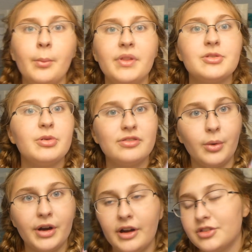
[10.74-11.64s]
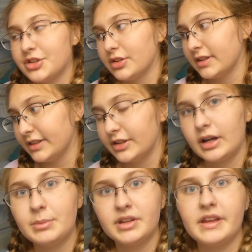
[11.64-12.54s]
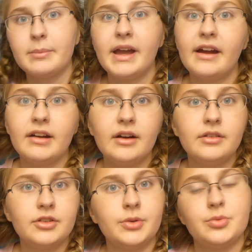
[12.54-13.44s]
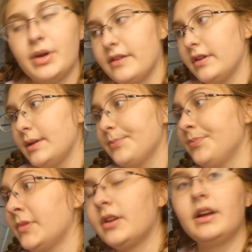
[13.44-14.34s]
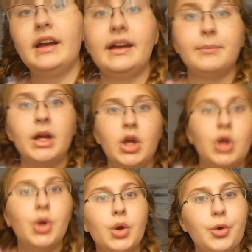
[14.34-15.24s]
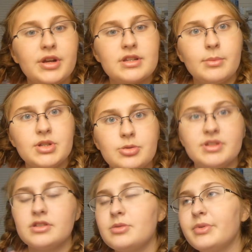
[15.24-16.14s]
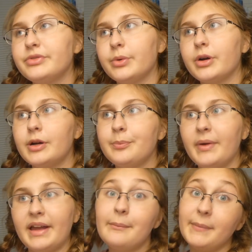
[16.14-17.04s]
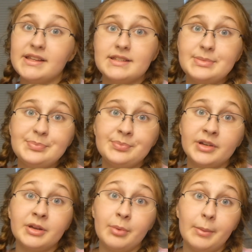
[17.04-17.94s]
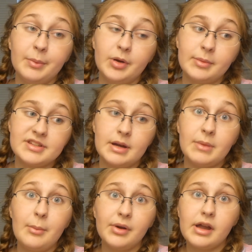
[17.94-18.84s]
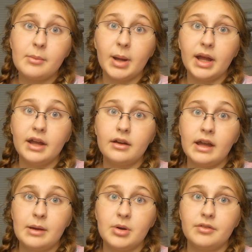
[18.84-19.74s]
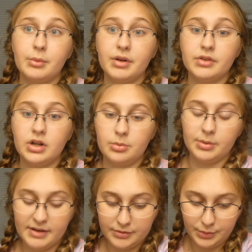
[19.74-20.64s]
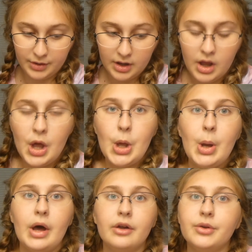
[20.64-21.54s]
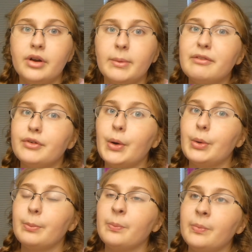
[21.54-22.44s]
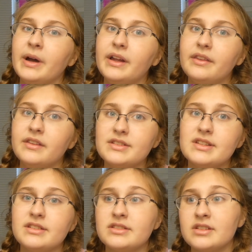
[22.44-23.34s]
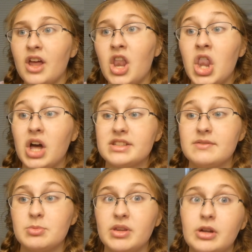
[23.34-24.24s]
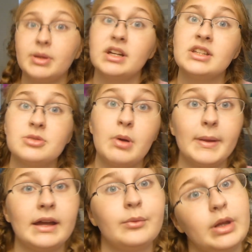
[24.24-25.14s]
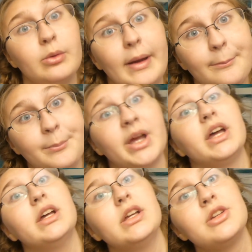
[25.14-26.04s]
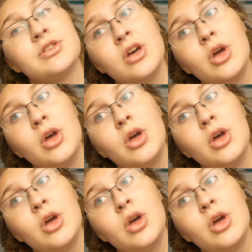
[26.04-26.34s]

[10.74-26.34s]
This is before, I'll show you later. I'm going to take my hair out so it's wavy and Grace coming too. This is before I get messy because I'm probably pretty messy. I'm not bringing my camera. If I want to vlog, I'll bring my phone. And I'll do it on my phone, but this is not safe to bring there because it's probably getting really wet because